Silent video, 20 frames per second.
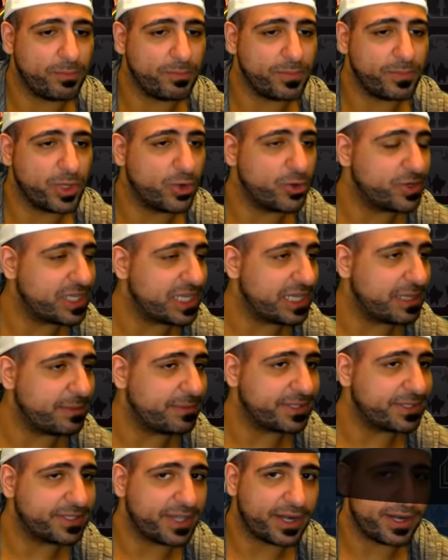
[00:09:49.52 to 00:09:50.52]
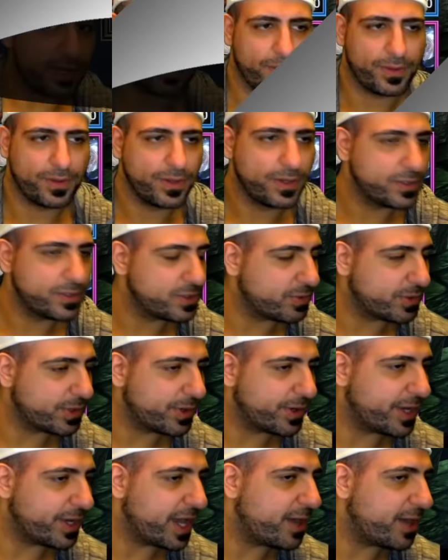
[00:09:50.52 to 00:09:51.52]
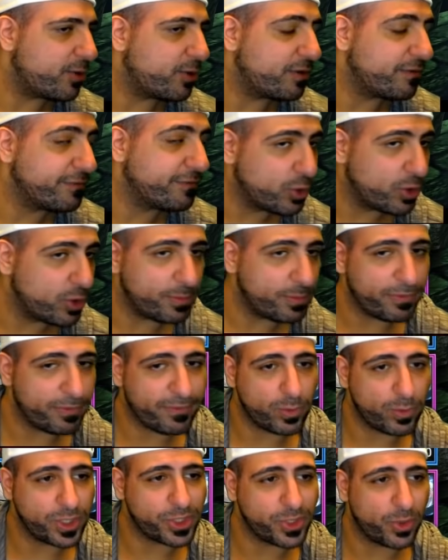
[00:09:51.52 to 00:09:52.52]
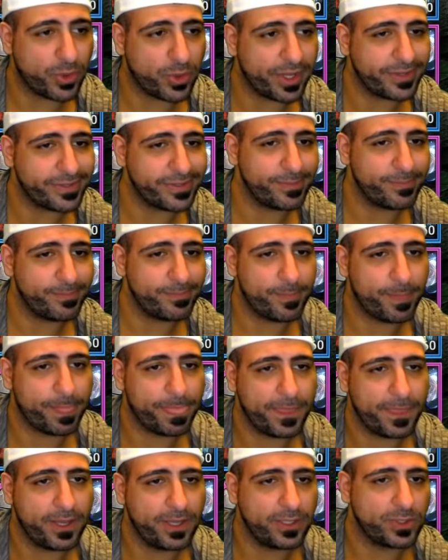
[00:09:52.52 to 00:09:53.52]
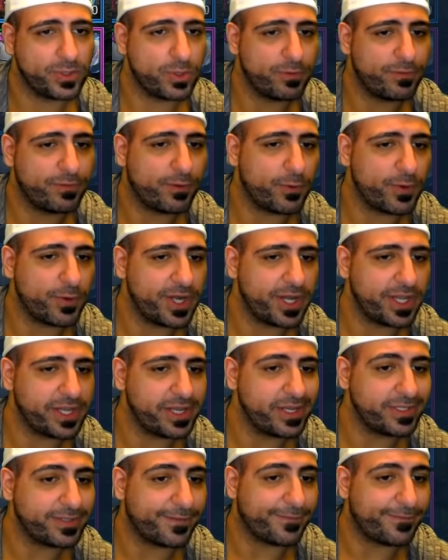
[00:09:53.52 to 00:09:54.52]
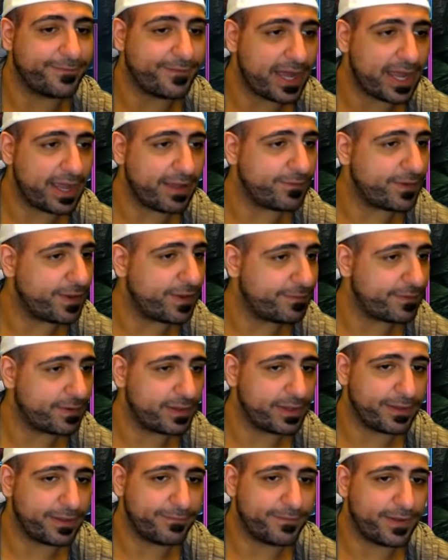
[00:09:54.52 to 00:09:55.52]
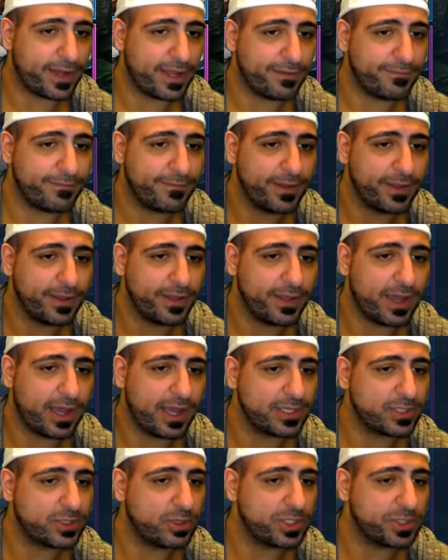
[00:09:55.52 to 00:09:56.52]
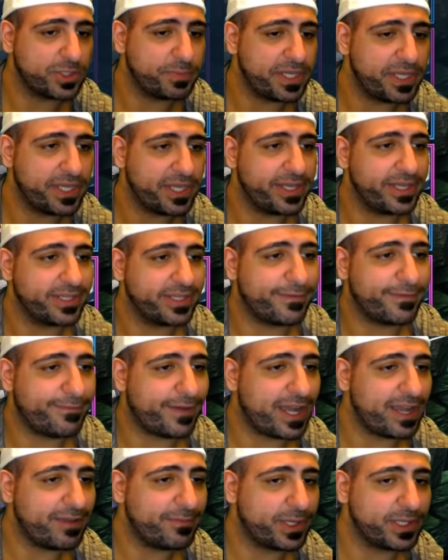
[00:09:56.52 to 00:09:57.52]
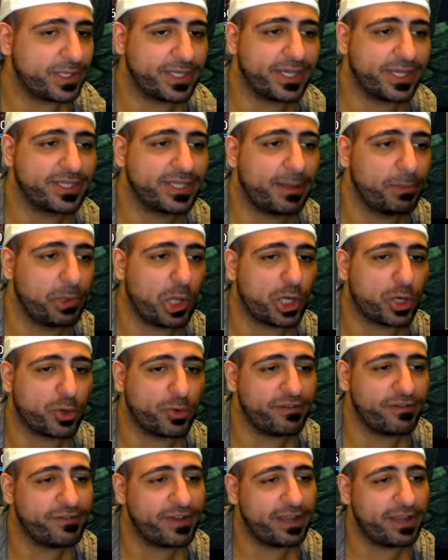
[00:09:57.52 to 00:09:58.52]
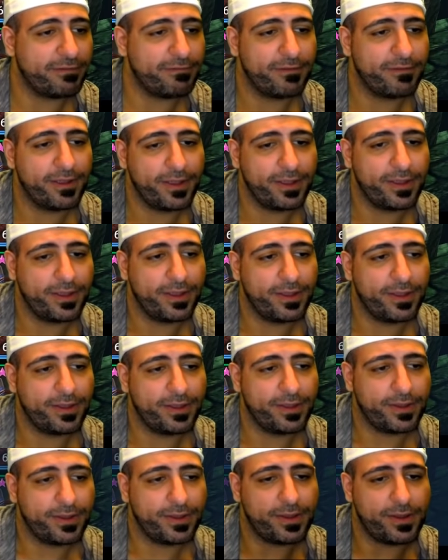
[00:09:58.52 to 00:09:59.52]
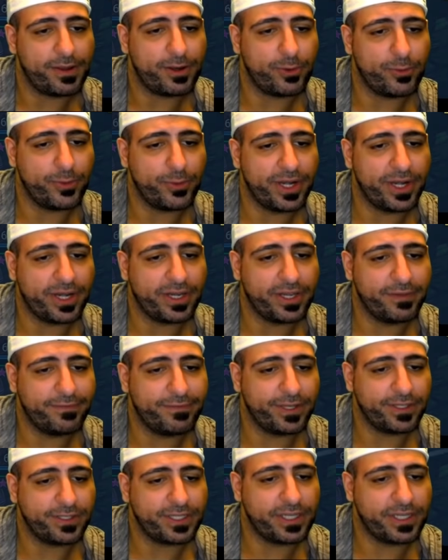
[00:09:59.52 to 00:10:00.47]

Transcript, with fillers: your team is set up. So we're gonna go ahead and review him before we showcase him. So for arena, he is a 5, definitely a 5. Ice Golem's Peak, he is a 5 because he has that block revive. Arena defense,